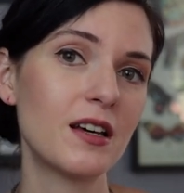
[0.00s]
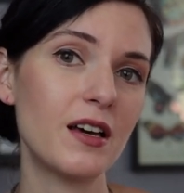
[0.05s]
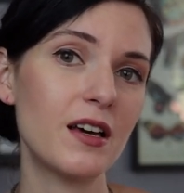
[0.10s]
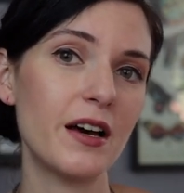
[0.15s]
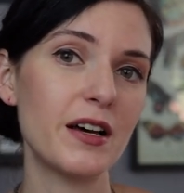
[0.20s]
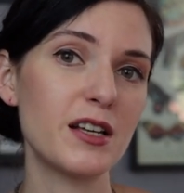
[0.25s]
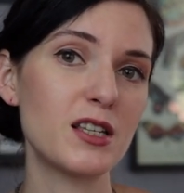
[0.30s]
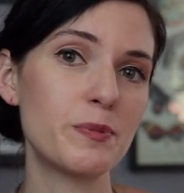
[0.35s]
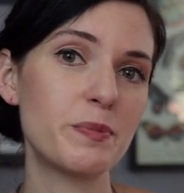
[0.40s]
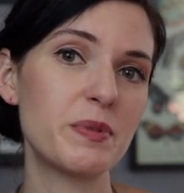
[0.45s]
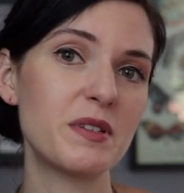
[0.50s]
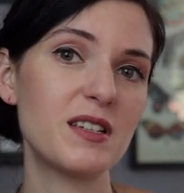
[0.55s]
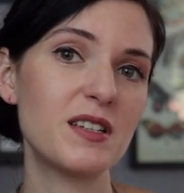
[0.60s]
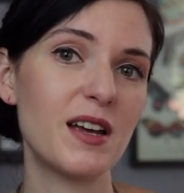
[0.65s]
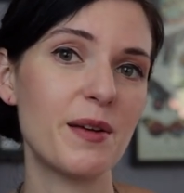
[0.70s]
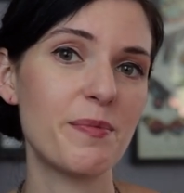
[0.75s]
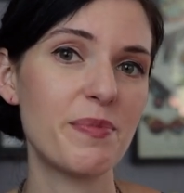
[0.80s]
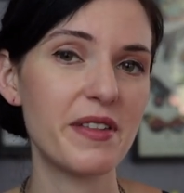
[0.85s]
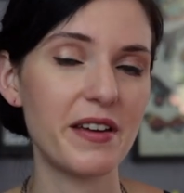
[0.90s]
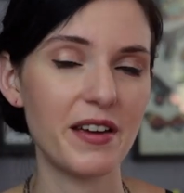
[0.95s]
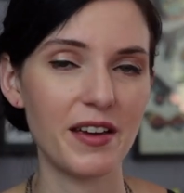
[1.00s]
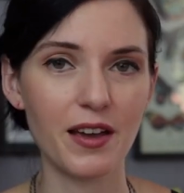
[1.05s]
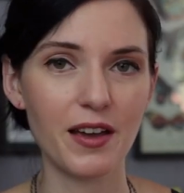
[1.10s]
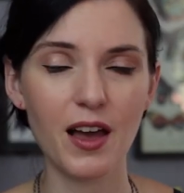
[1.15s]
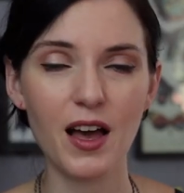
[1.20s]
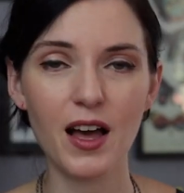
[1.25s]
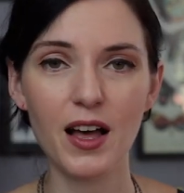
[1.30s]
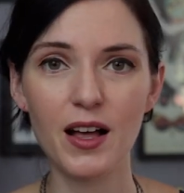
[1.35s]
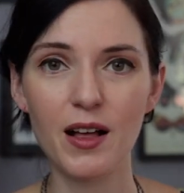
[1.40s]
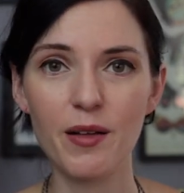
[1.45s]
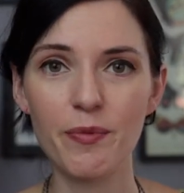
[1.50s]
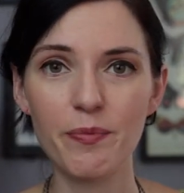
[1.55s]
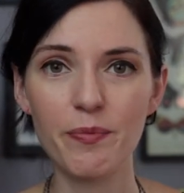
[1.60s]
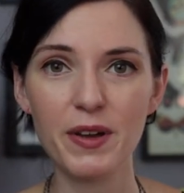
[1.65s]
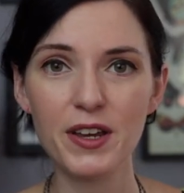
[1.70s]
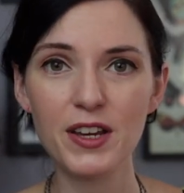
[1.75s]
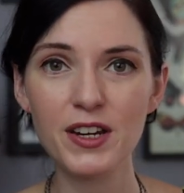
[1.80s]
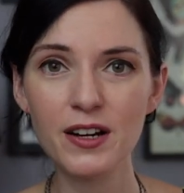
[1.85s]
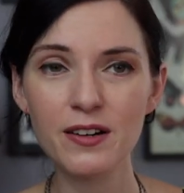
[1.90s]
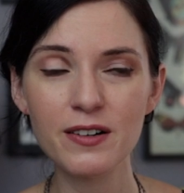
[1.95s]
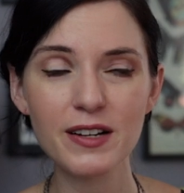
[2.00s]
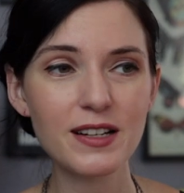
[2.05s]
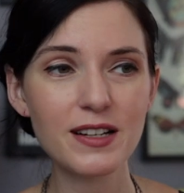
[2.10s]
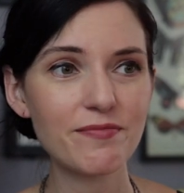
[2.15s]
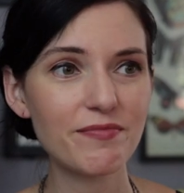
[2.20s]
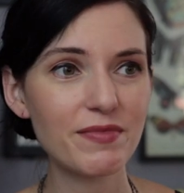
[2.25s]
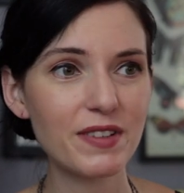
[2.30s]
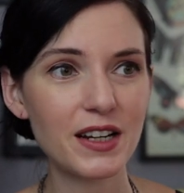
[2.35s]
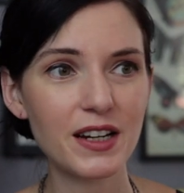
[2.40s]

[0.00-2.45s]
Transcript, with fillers: cusp type thing. But you know what?